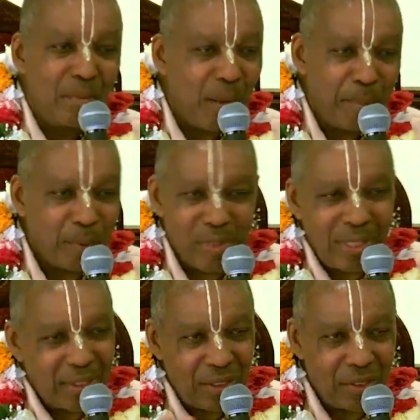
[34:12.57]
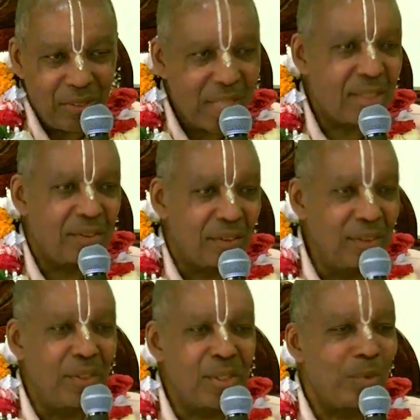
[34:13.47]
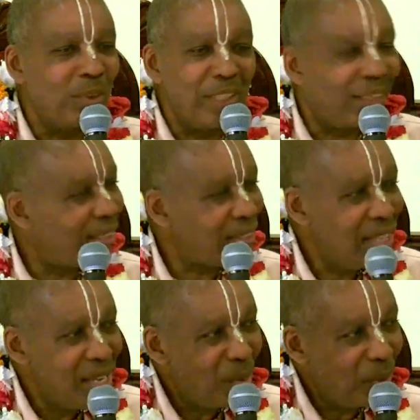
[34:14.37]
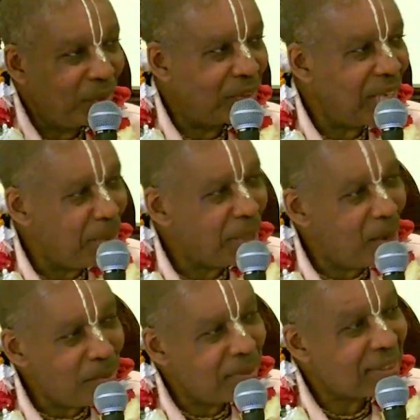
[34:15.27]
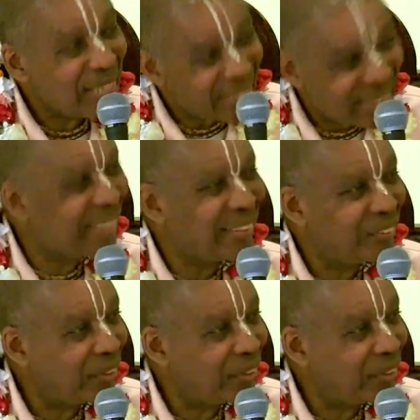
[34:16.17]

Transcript: Prabhupada was saying, such a rascal. He doesn't realize when your time comes, that's it.